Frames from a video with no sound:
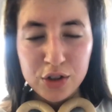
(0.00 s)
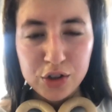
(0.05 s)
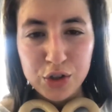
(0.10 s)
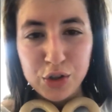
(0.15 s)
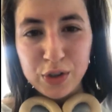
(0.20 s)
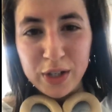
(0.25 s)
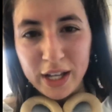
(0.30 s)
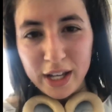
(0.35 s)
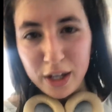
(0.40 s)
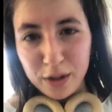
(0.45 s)

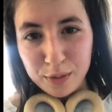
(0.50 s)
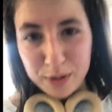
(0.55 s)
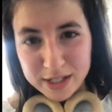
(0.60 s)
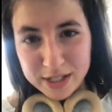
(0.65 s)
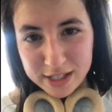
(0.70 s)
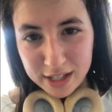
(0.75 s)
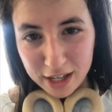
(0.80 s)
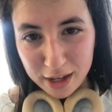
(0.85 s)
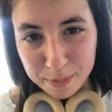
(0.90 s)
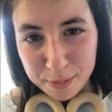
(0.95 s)
Today
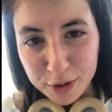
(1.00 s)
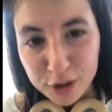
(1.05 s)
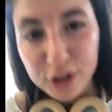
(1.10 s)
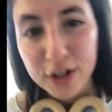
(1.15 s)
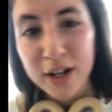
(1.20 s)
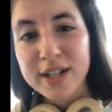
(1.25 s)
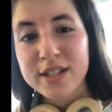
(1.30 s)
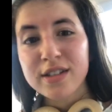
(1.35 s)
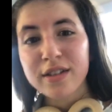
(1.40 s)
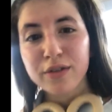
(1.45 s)
was a
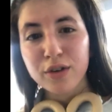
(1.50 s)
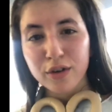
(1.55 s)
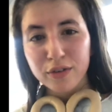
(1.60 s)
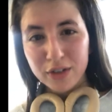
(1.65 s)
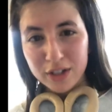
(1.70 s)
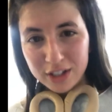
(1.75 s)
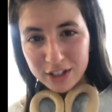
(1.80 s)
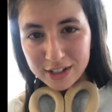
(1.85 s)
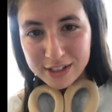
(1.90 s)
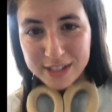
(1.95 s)
progressive
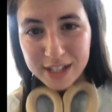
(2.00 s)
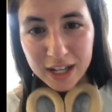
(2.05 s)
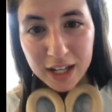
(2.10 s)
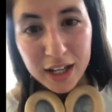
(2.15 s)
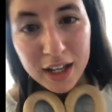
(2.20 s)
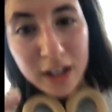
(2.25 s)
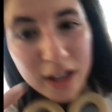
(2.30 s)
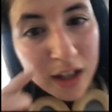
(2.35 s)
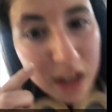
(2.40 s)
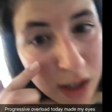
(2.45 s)
overload
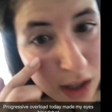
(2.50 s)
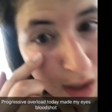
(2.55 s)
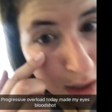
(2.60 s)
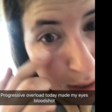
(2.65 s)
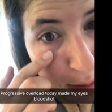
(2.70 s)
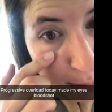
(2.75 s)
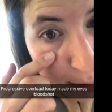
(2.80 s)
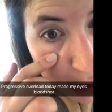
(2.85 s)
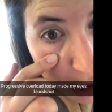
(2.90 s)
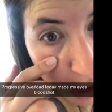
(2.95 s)
day.
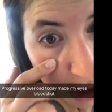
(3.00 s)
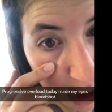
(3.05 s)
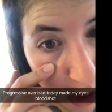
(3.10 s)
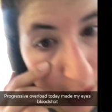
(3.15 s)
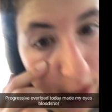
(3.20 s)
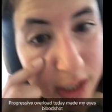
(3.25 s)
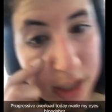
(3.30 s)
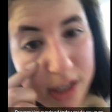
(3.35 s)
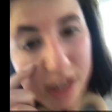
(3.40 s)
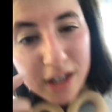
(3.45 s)
My
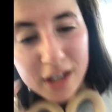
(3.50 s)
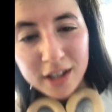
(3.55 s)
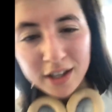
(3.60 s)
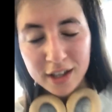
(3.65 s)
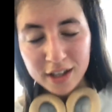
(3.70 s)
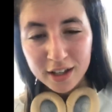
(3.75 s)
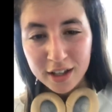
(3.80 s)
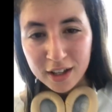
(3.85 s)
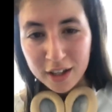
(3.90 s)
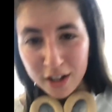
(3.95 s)
eyes
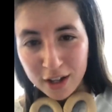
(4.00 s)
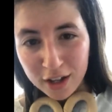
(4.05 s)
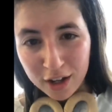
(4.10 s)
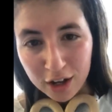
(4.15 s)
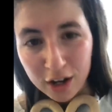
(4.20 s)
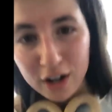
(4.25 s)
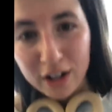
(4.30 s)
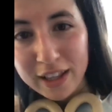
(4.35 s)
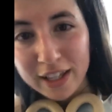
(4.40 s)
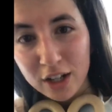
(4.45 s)

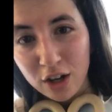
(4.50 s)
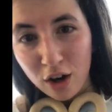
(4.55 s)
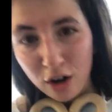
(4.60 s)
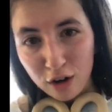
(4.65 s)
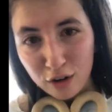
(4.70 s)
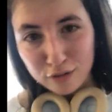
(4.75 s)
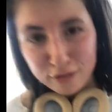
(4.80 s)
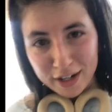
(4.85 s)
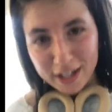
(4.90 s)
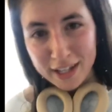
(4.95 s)
are like
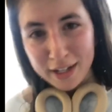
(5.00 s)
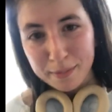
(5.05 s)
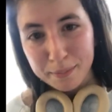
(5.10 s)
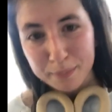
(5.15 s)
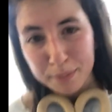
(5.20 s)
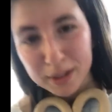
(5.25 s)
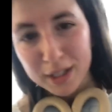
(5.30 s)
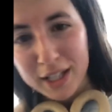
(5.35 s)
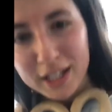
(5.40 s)
all red and